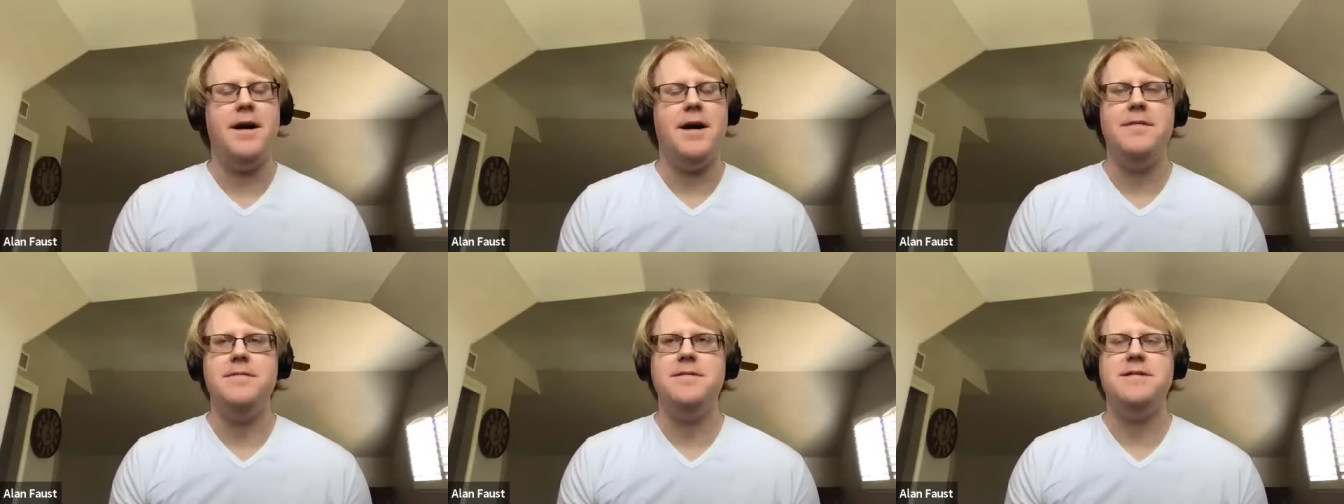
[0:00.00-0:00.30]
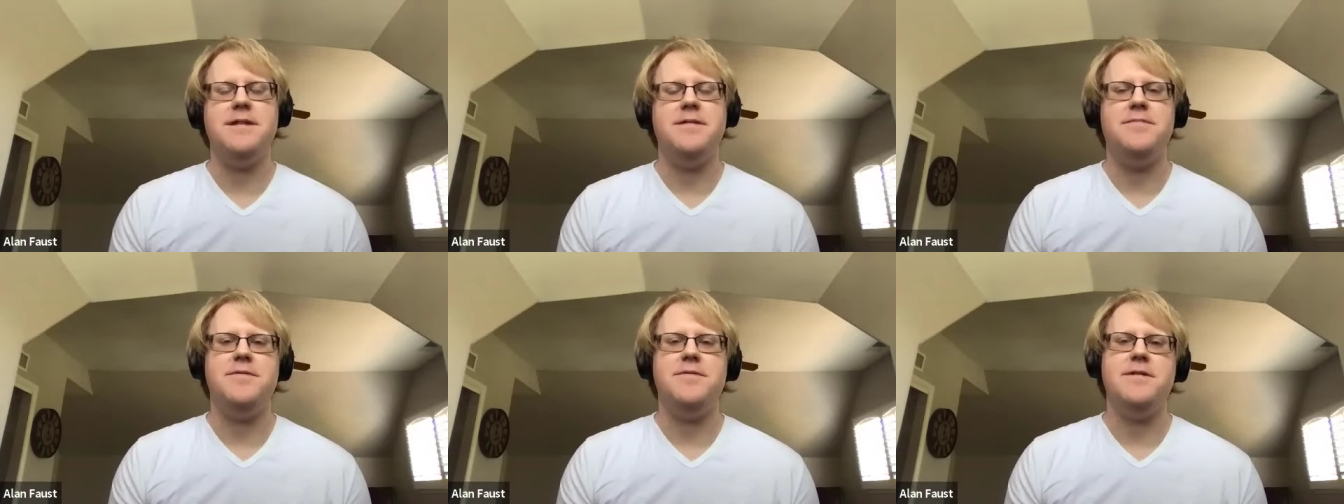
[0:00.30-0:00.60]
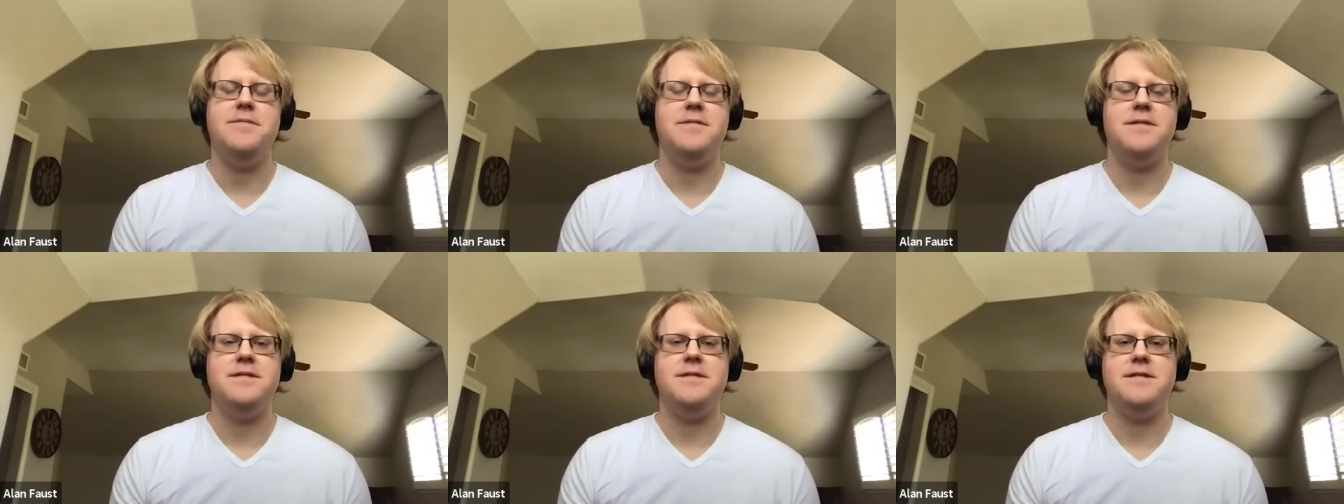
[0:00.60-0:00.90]
I would say
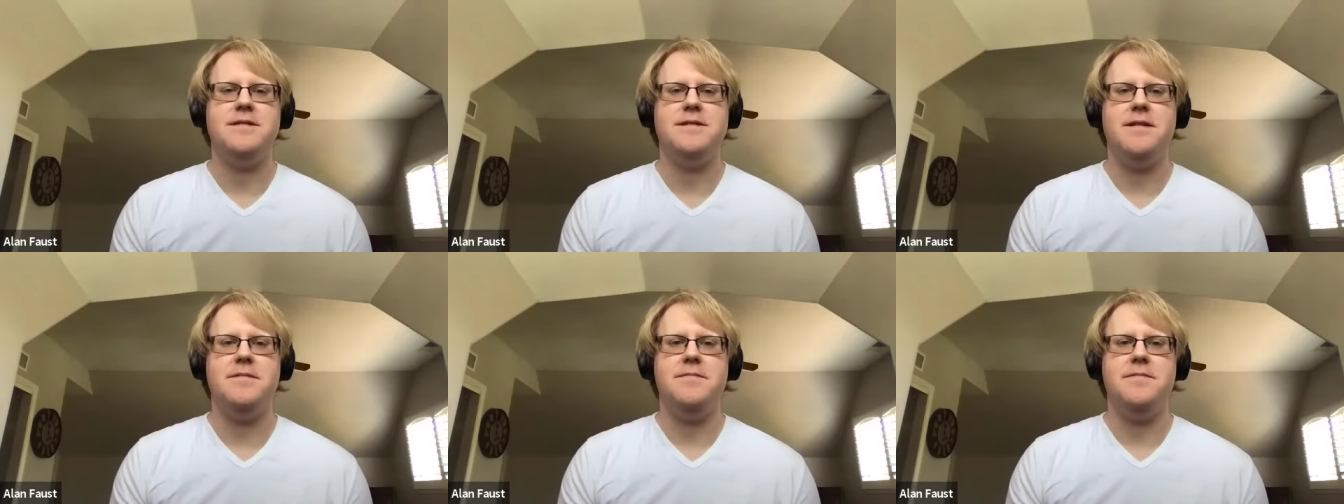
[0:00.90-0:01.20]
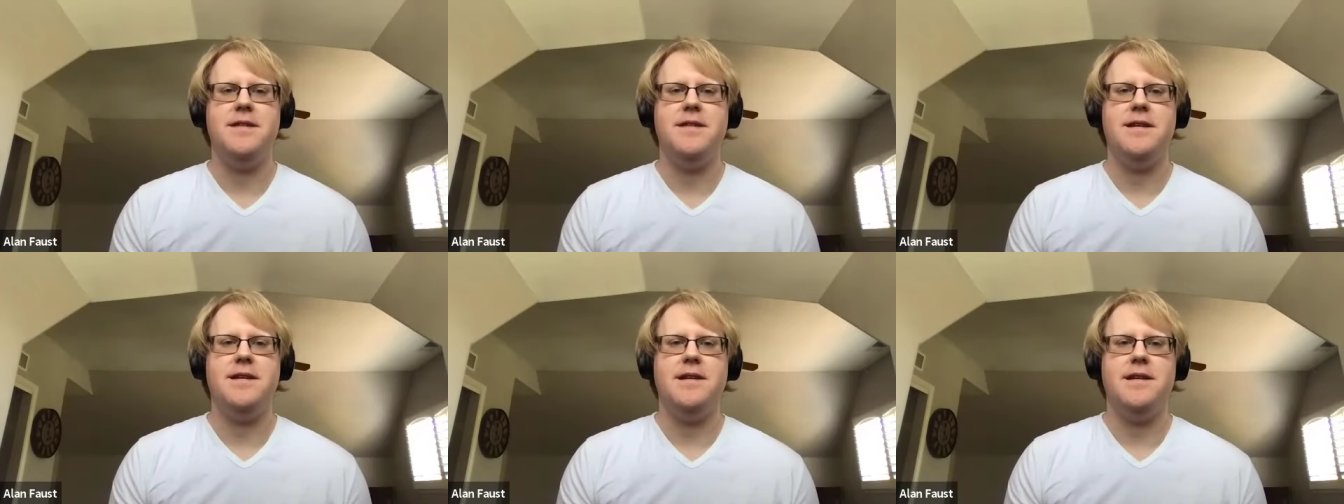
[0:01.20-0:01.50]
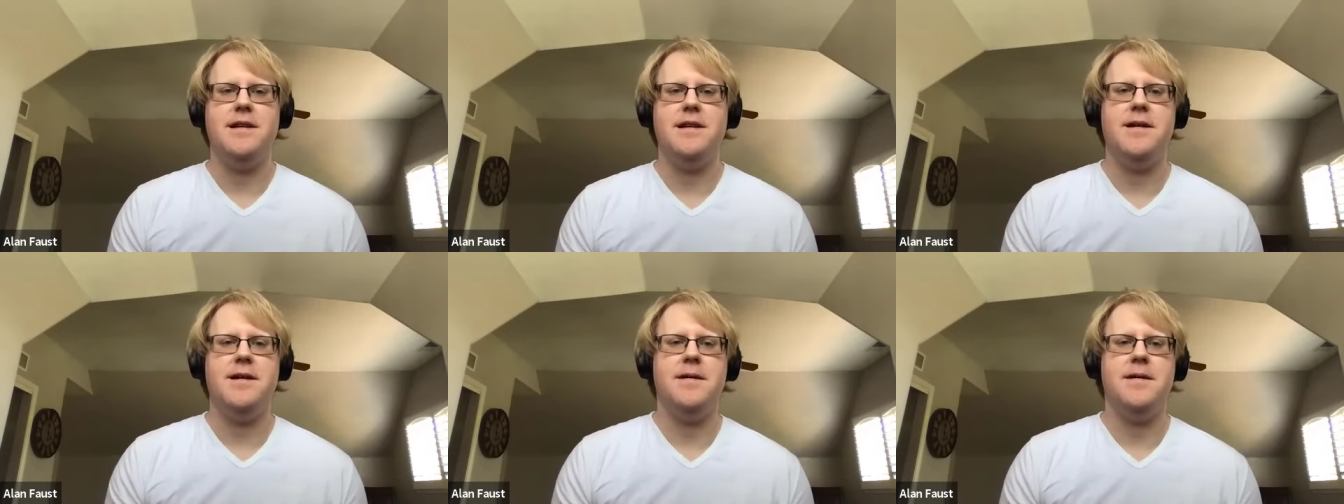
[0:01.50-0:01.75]
pretty much the same thing.